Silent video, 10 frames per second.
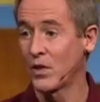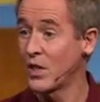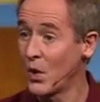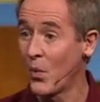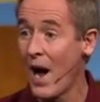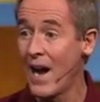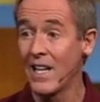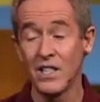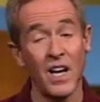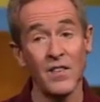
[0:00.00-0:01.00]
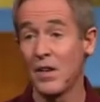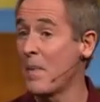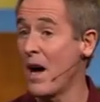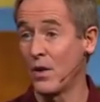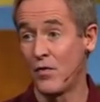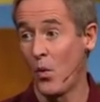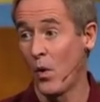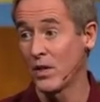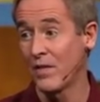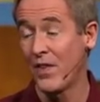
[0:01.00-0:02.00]
And you're right. It's not even about
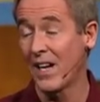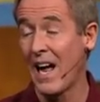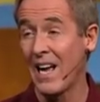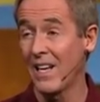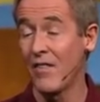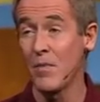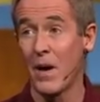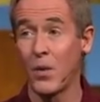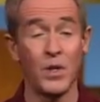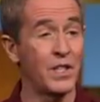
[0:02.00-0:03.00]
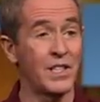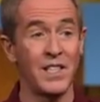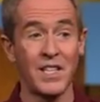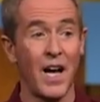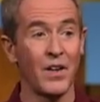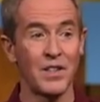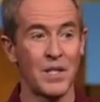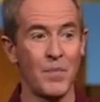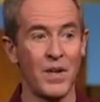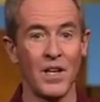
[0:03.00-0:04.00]
divorce. In fact, everybody wishes he titled it
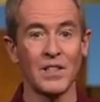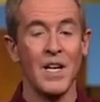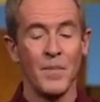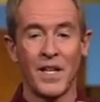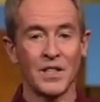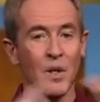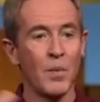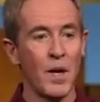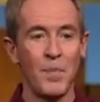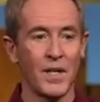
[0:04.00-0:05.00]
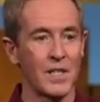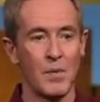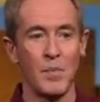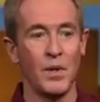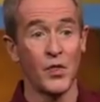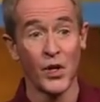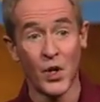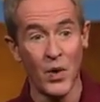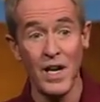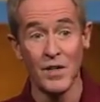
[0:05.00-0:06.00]
something else because nobody picks up a book, The
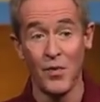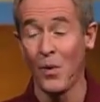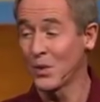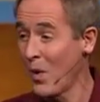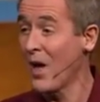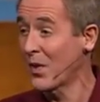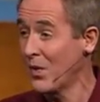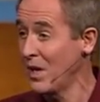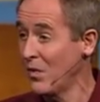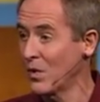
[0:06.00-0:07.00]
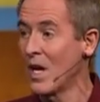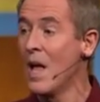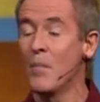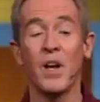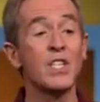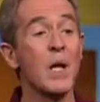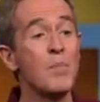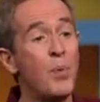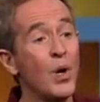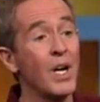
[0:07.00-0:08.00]
Great Divorce. Wow, The Great Divorce. But it's a
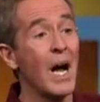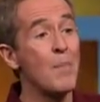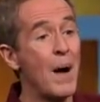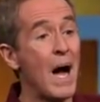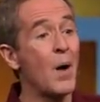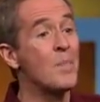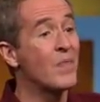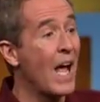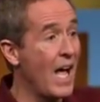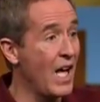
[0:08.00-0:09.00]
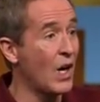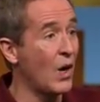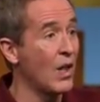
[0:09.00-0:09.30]
book about hell,